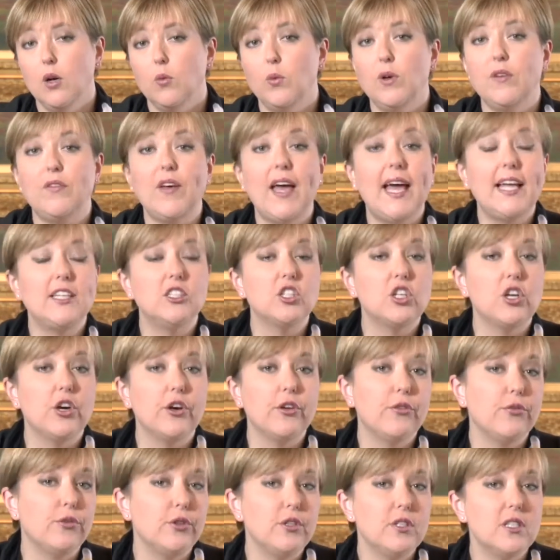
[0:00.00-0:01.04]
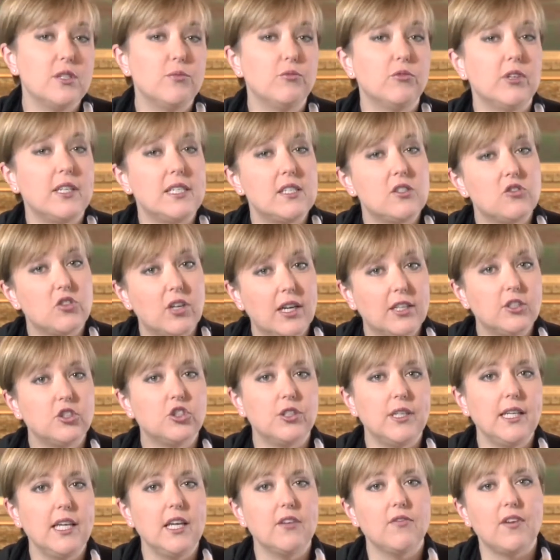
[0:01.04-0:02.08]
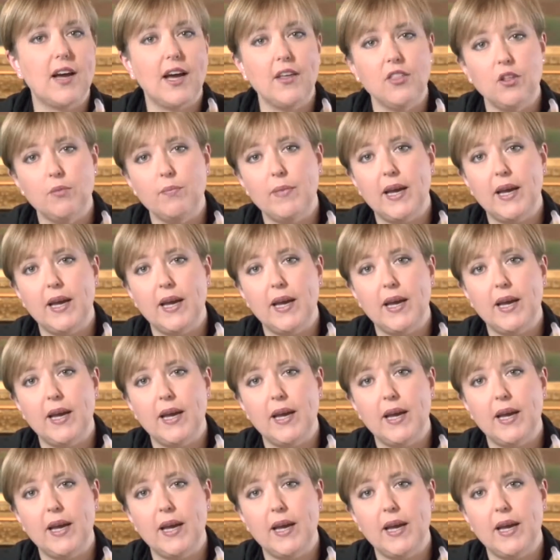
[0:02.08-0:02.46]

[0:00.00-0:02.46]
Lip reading: We've had to go through some restructuring of other